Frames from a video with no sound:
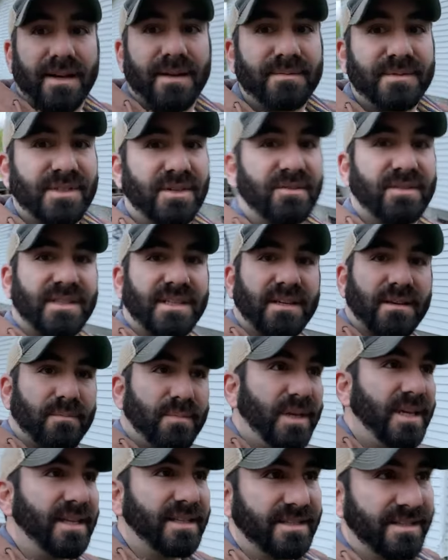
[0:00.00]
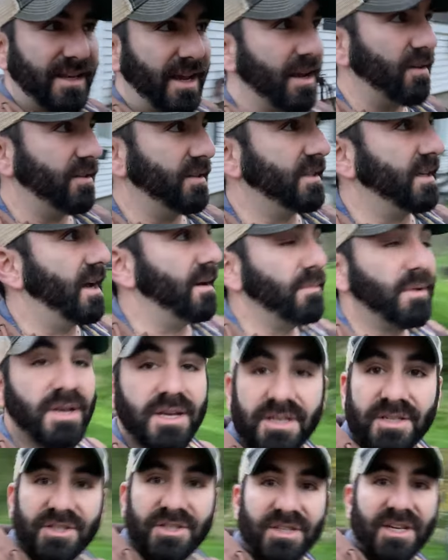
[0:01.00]
I'm so sick of being inside all the time.
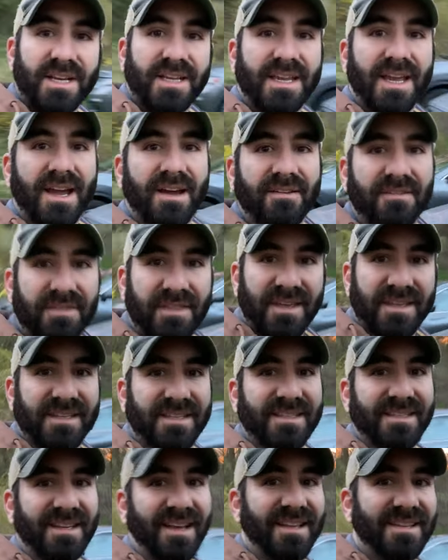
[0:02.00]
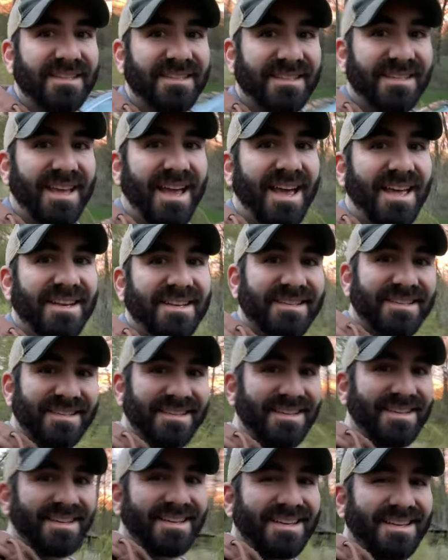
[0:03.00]
Check out the sunset.
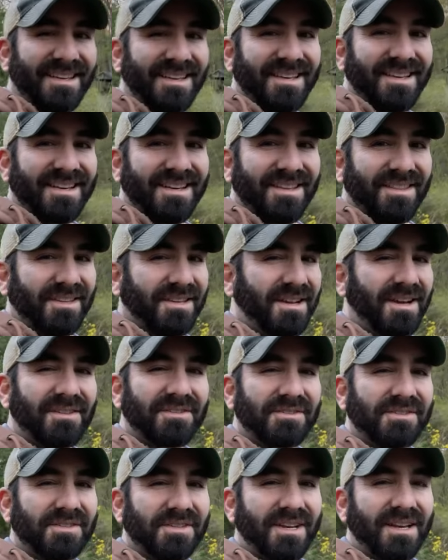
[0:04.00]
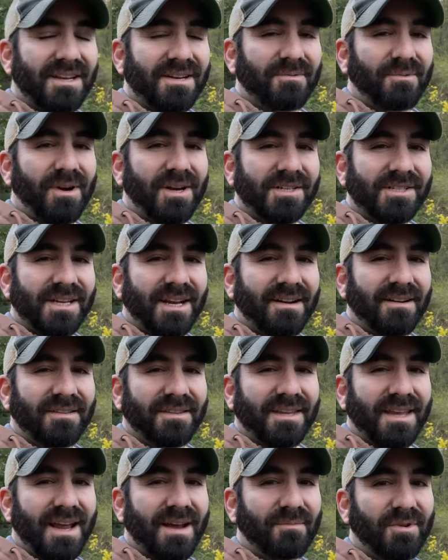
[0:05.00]
The colors are kind of washed out on the
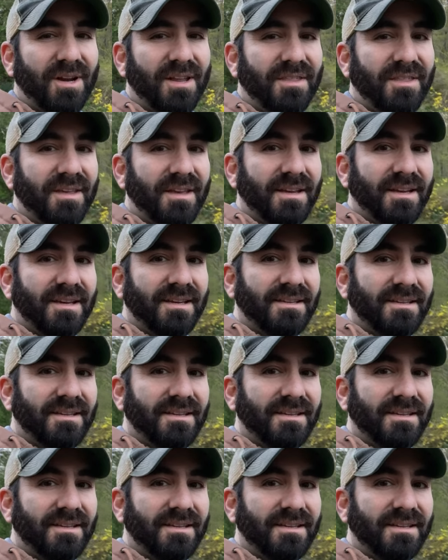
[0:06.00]
camera, I think.